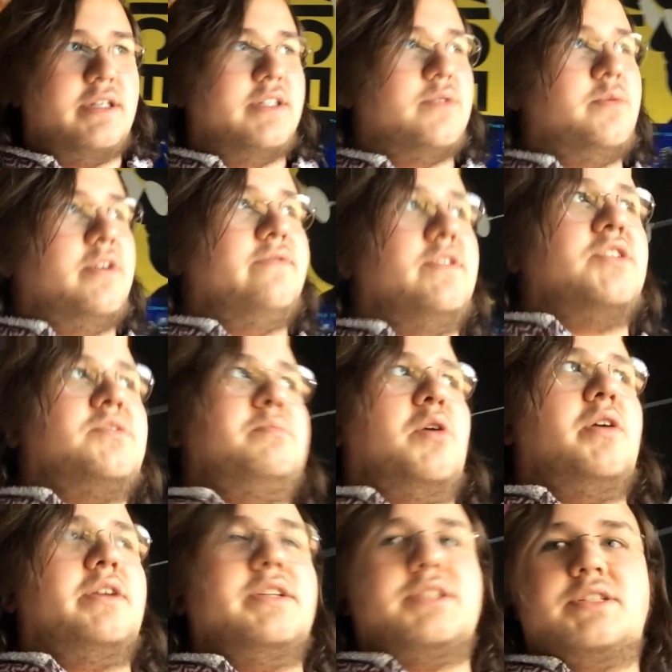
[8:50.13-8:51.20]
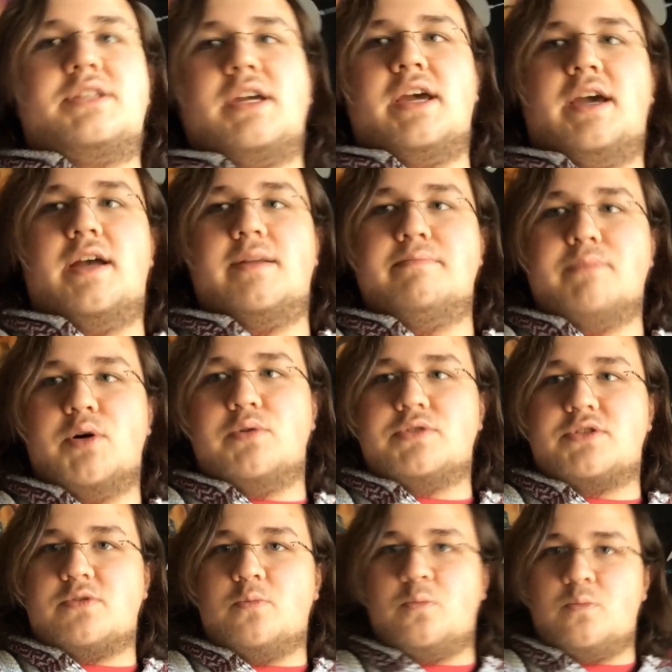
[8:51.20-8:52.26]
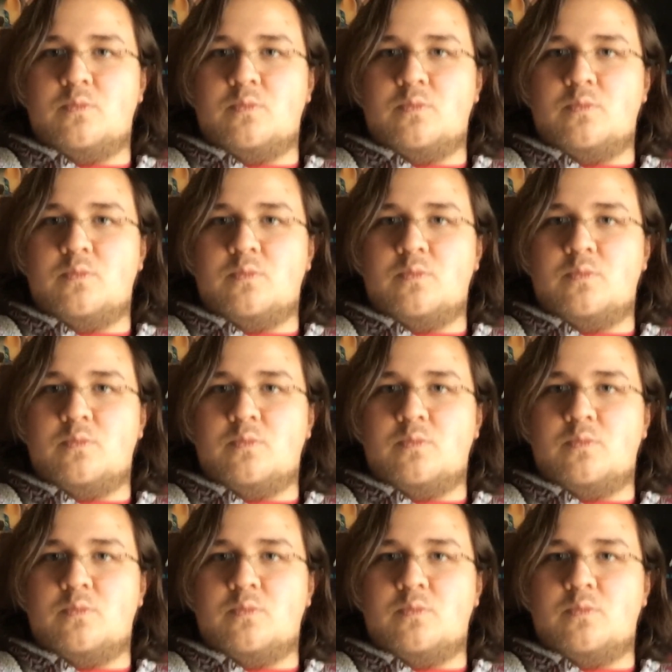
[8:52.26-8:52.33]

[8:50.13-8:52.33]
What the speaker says: is one of the smartest and most